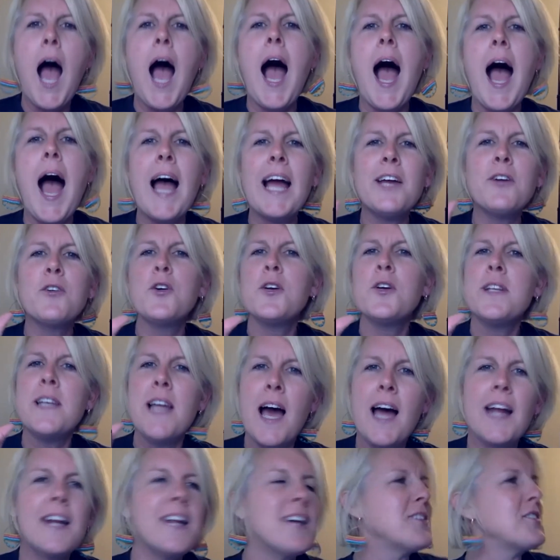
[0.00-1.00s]
I could
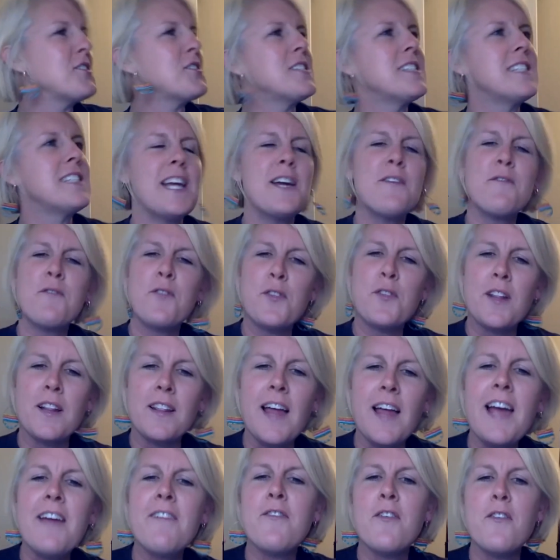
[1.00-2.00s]
not understand for the
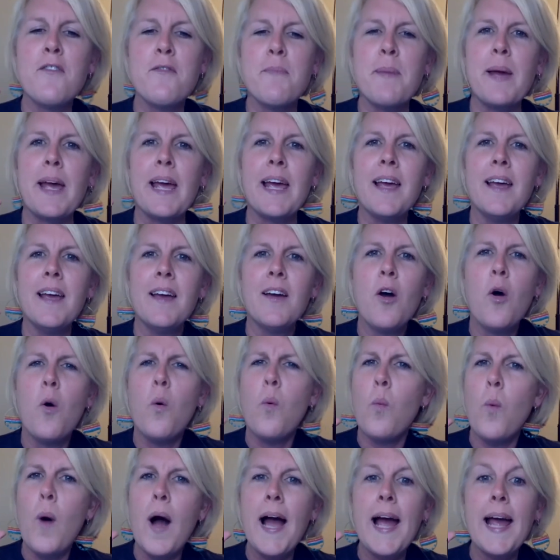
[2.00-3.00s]
life of me
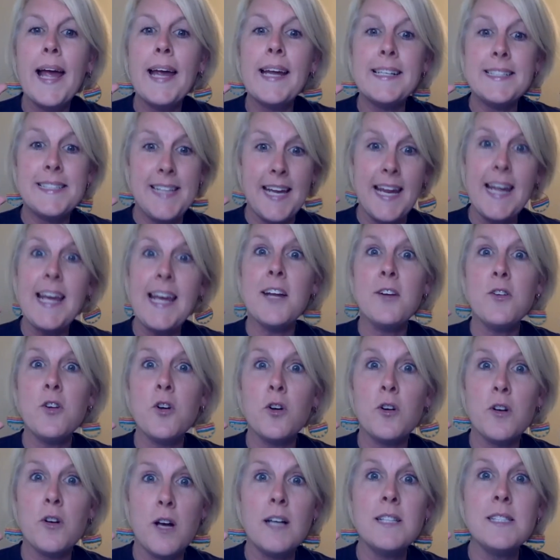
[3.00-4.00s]
why Dan,
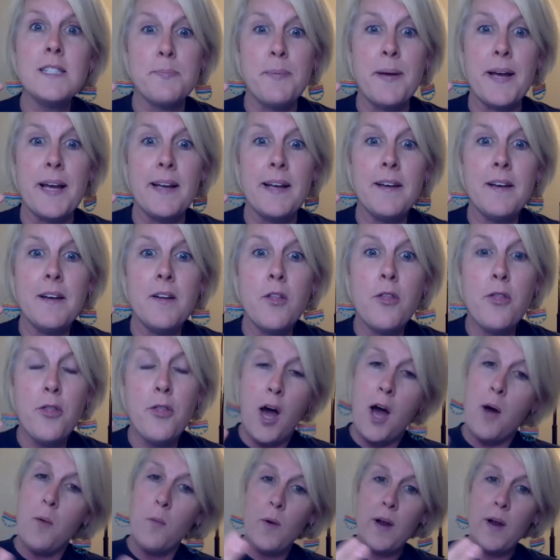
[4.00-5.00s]
her husband, thought